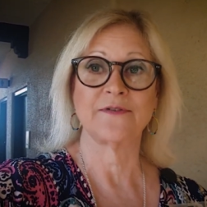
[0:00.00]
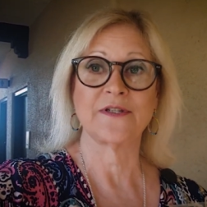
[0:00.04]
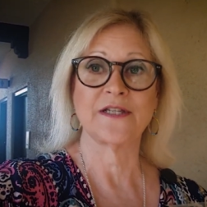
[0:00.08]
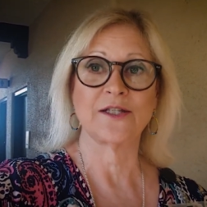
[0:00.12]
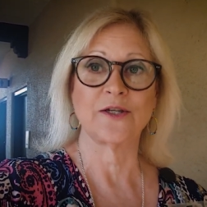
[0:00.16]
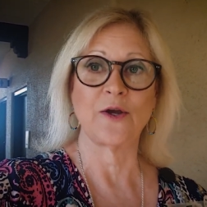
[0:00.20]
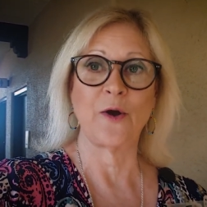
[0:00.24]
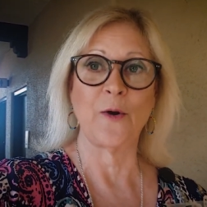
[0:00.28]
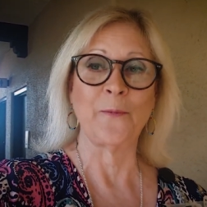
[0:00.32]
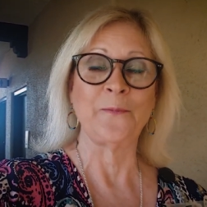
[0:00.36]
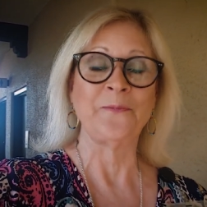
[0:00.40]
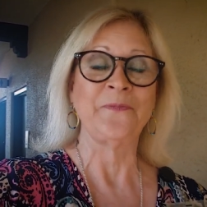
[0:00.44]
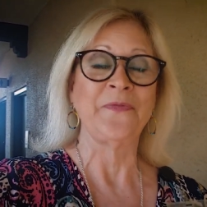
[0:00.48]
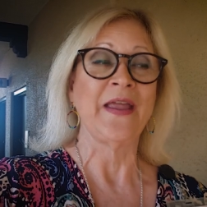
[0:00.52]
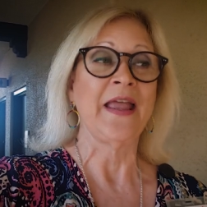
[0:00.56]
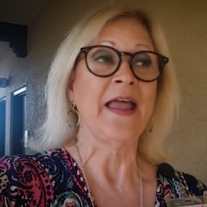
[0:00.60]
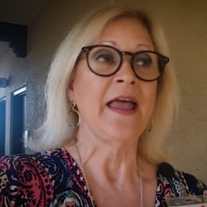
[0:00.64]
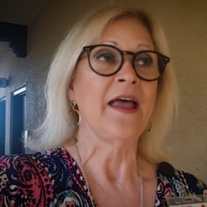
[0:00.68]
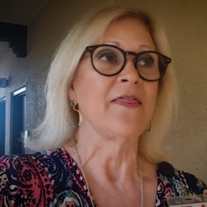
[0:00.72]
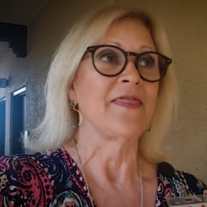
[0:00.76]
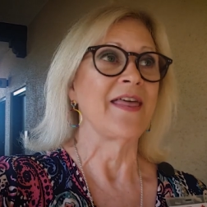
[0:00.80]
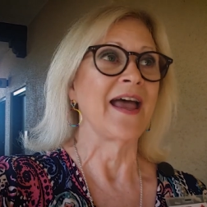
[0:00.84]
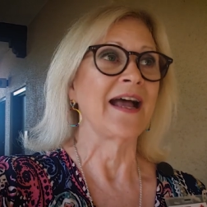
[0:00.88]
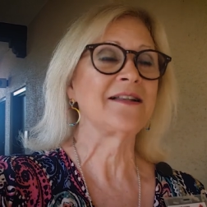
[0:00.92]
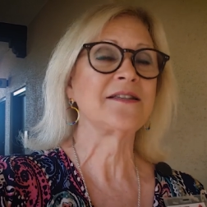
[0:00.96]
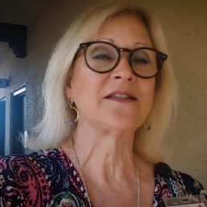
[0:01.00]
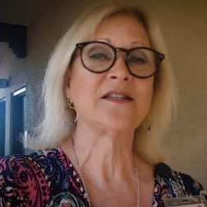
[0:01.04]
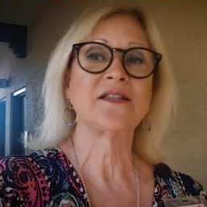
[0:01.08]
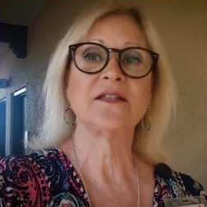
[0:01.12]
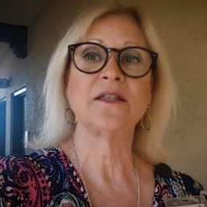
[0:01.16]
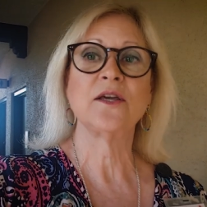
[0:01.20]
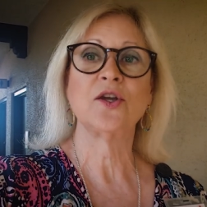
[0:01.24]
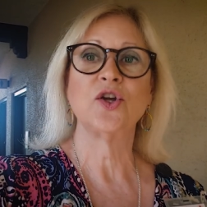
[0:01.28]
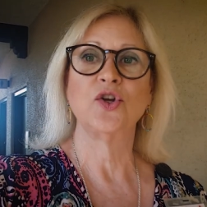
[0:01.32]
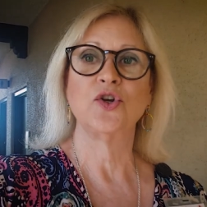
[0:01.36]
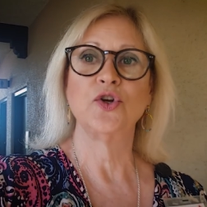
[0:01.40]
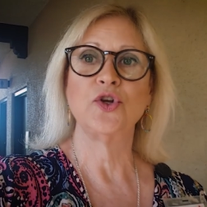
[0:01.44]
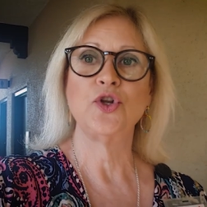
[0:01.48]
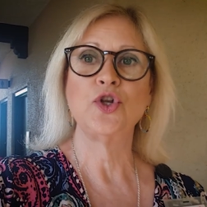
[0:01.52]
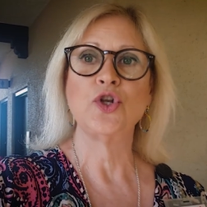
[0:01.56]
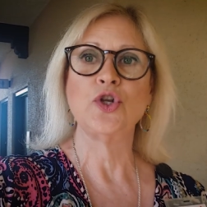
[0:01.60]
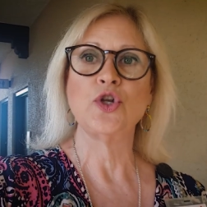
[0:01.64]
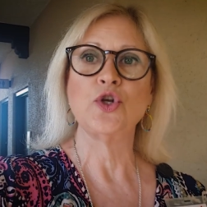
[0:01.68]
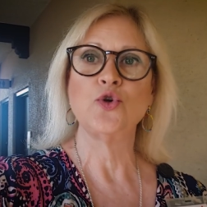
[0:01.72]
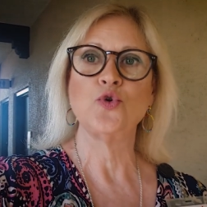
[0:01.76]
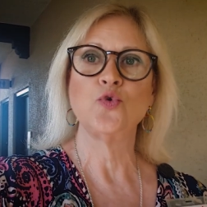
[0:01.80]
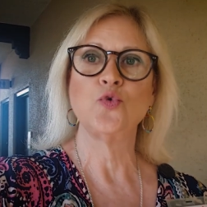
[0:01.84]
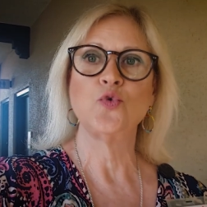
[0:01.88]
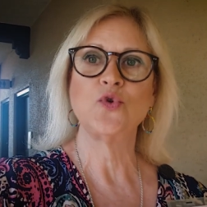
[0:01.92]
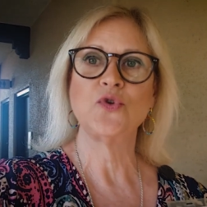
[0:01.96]
So that's the good
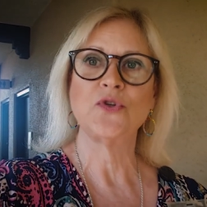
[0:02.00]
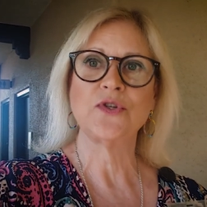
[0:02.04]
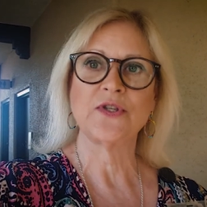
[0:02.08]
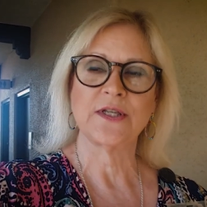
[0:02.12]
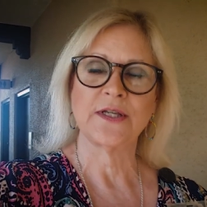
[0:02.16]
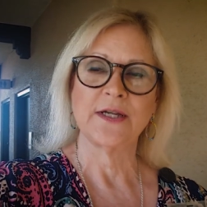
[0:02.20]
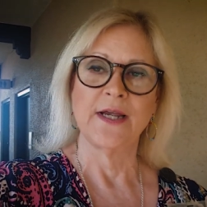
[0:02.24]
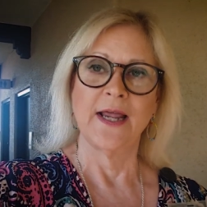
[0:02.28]
news.